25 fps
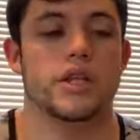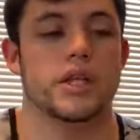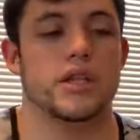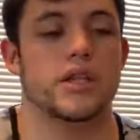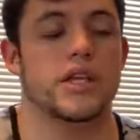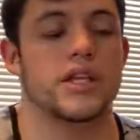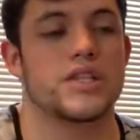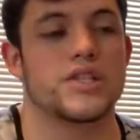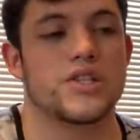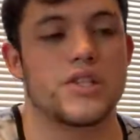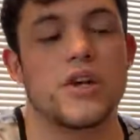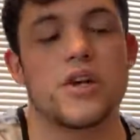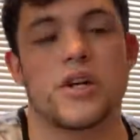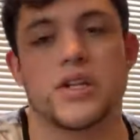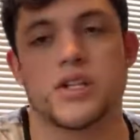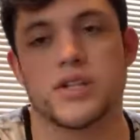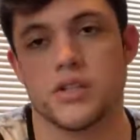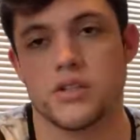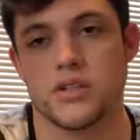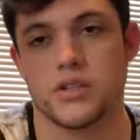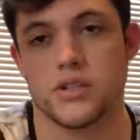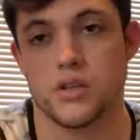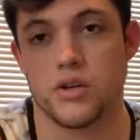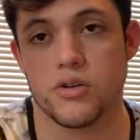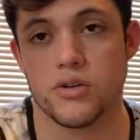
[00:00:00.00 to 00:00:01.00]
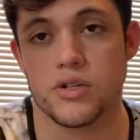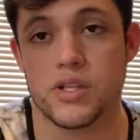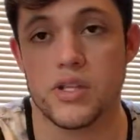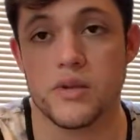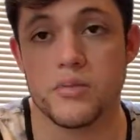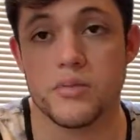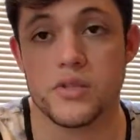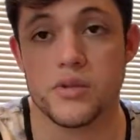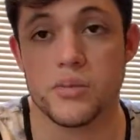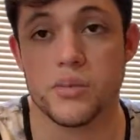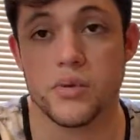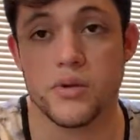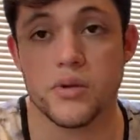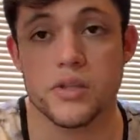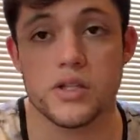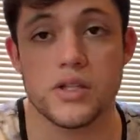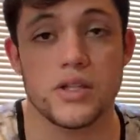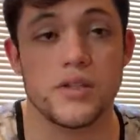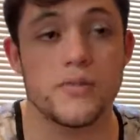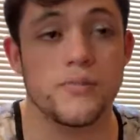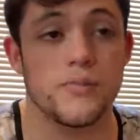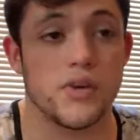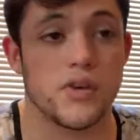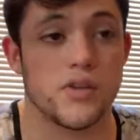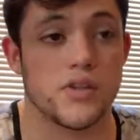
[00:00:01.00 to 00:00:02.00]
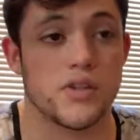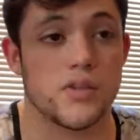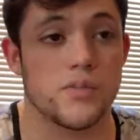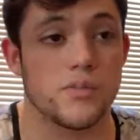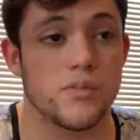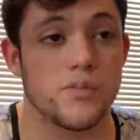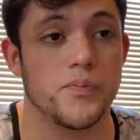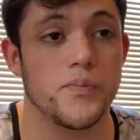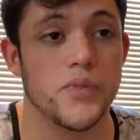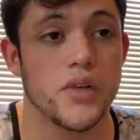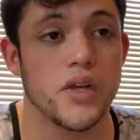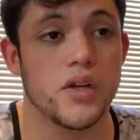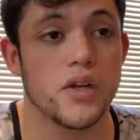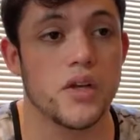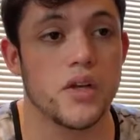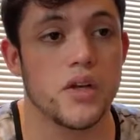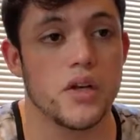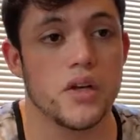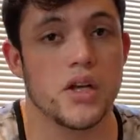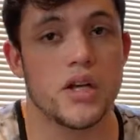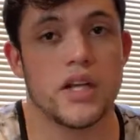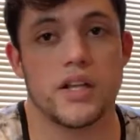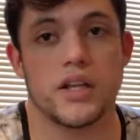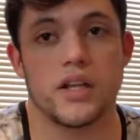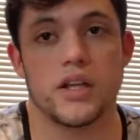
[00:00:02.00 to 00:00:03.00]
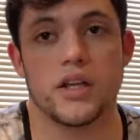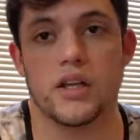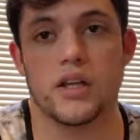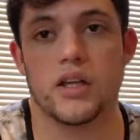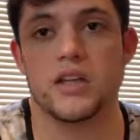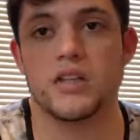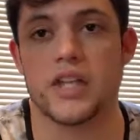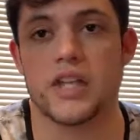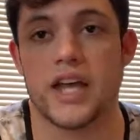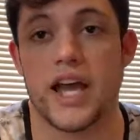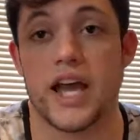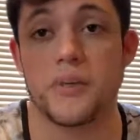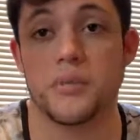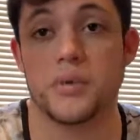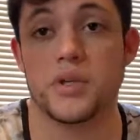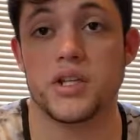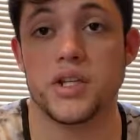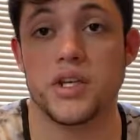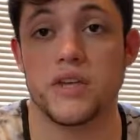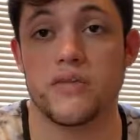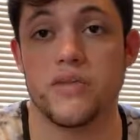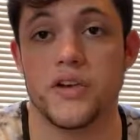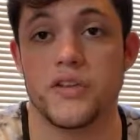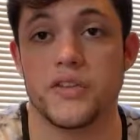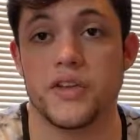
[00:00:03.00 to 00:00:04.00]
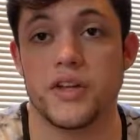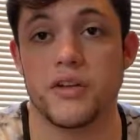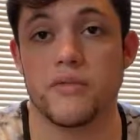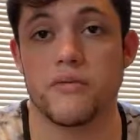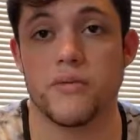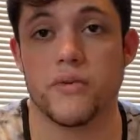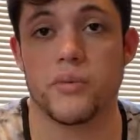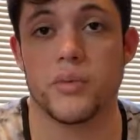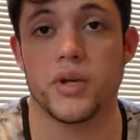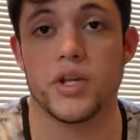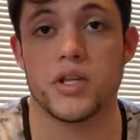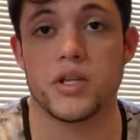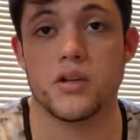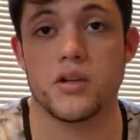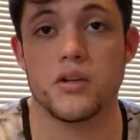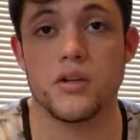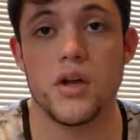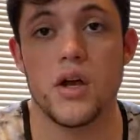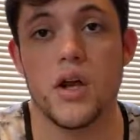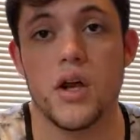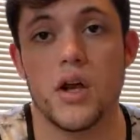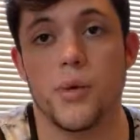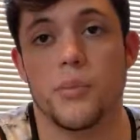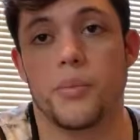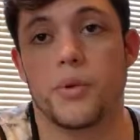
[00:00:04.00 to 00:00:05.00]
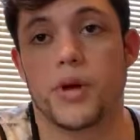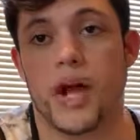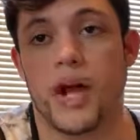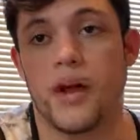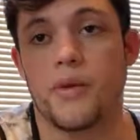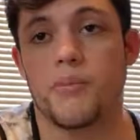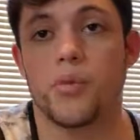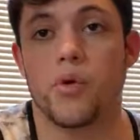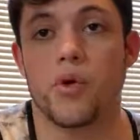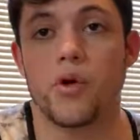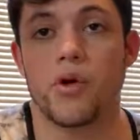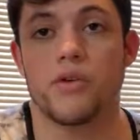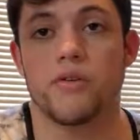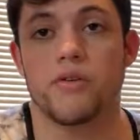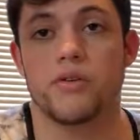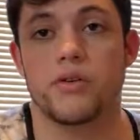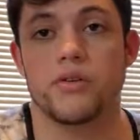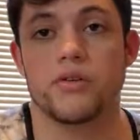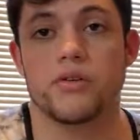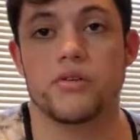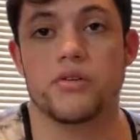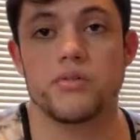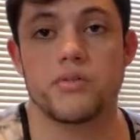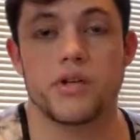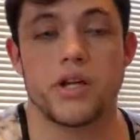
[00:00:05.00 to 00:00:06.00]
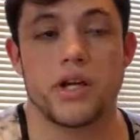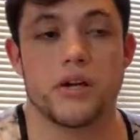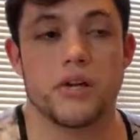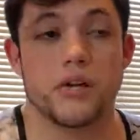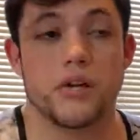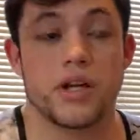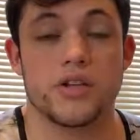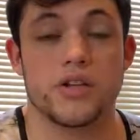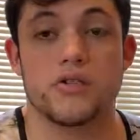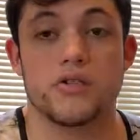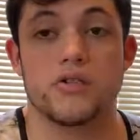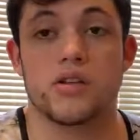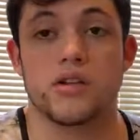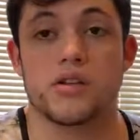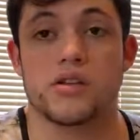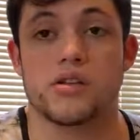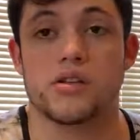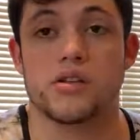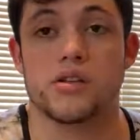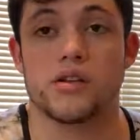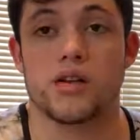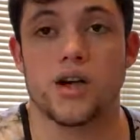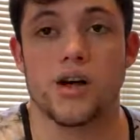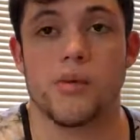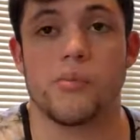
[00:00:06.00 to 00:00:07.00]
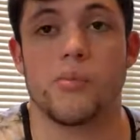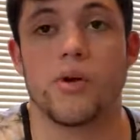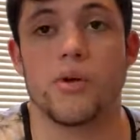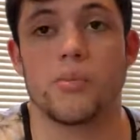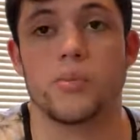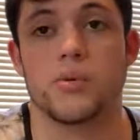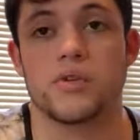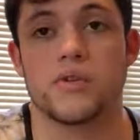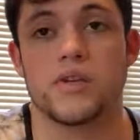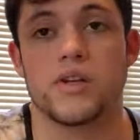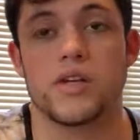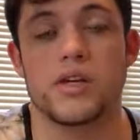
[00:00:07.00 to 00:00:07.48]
That sucks. It just hurts him as a person, hurts him, and he's happy to give out that information, but I'm more of a YouTube channel, and I do this on purpose.